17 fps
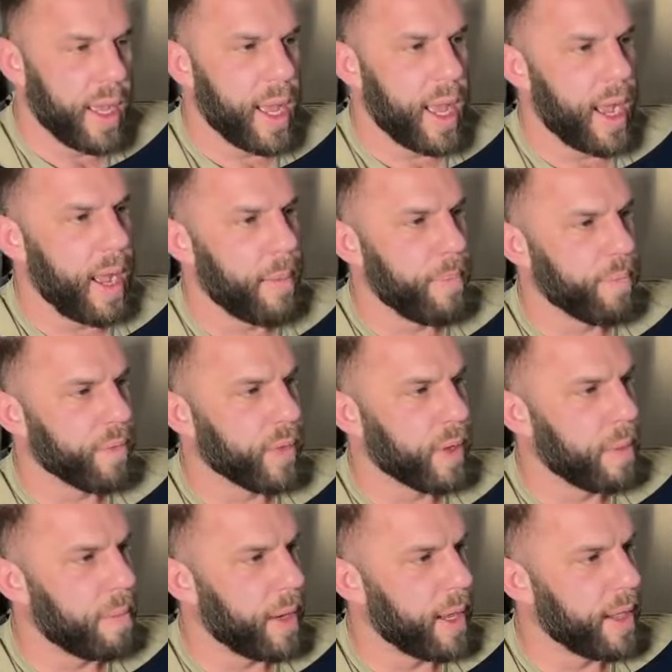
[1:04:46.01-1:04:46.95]
Um,
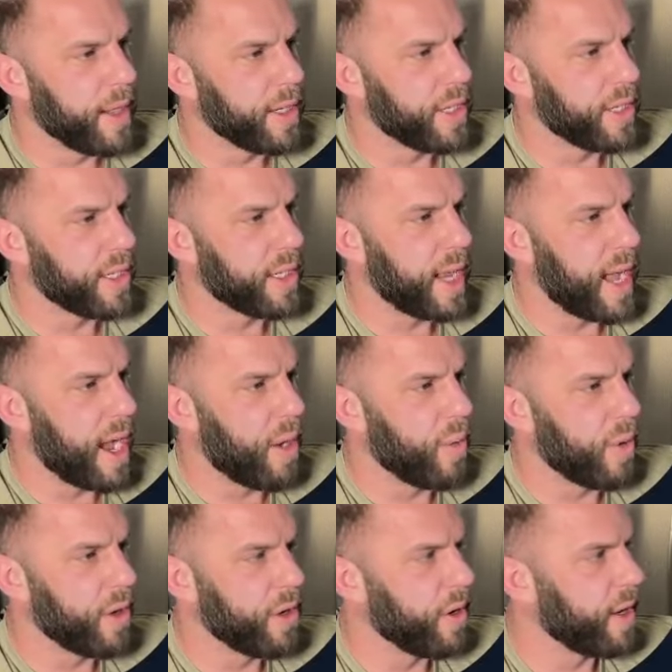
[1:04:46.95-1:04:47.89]
but this is how
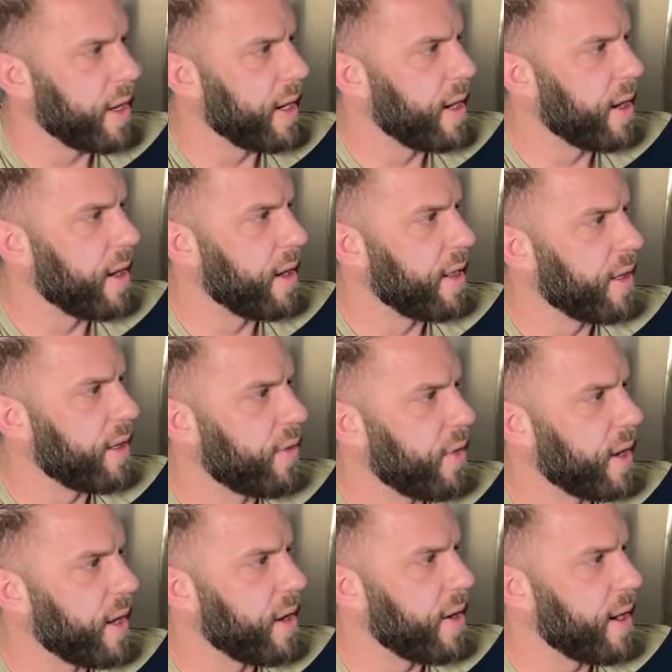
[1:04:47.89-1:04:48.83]
we're doing it here in this
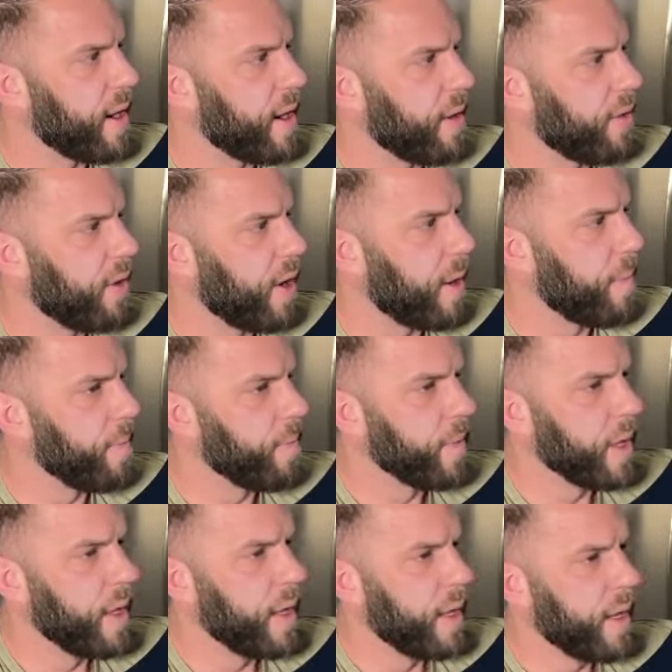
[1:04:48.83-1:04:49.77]
video here. So
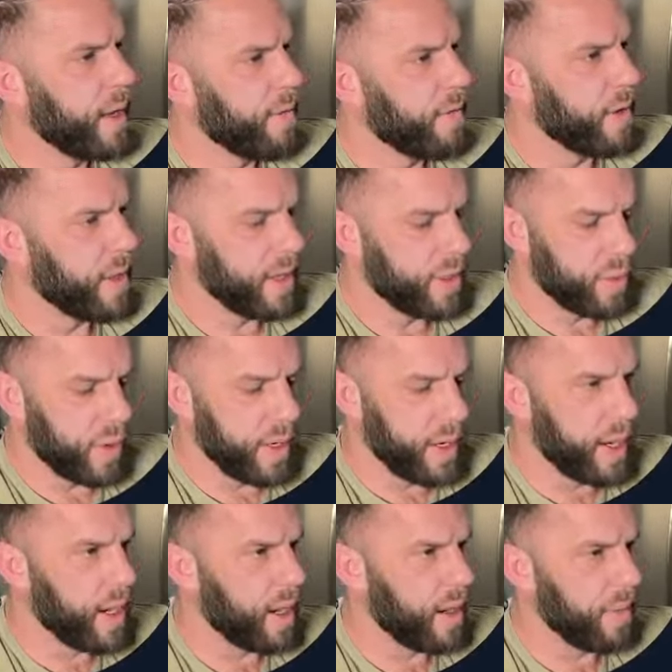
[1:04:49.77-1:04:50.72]
for this one
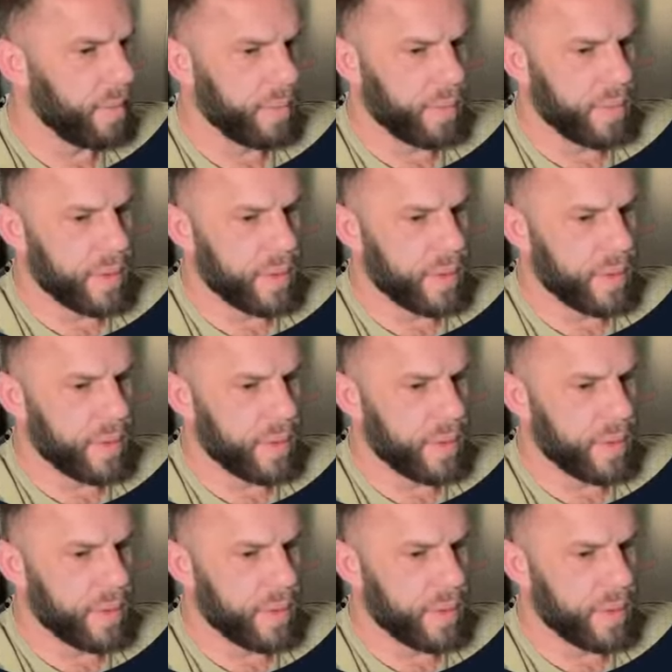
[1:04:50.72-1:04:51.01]
here,